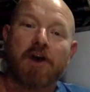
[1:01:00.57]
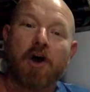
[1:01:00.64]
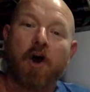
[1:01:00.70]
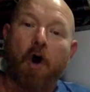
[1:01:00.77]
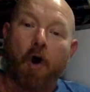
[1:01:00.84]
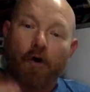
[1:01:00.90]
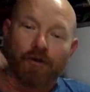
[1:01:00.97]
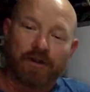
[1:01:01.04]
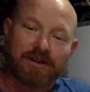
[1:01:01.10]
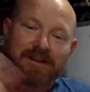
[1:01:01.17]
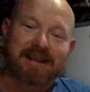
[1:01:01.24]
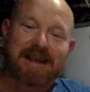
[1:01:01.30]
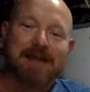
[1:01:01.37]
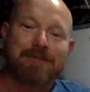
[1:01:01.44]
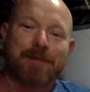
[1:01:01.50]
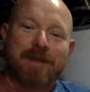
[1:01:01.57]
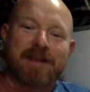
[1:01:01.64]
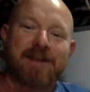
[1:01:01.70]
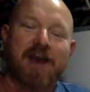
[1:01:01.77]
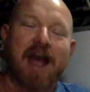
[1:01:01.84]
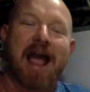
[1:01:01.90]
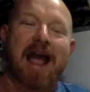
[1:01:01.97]
on keeping
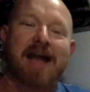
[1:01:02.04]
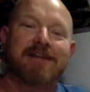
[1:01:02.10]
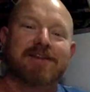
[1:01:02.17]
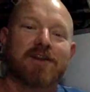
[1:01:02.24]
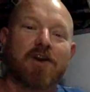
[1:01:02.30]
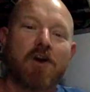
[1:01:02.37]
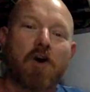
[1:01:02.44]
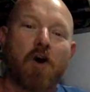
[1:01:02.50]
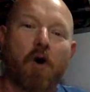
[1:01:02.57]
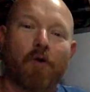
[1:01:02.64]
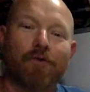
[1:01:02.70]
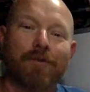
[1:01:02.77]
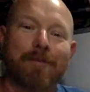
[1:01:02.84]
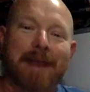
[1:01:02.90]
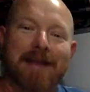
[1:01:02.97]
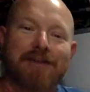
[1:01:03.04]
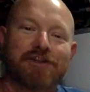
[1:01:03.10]
your hand on the main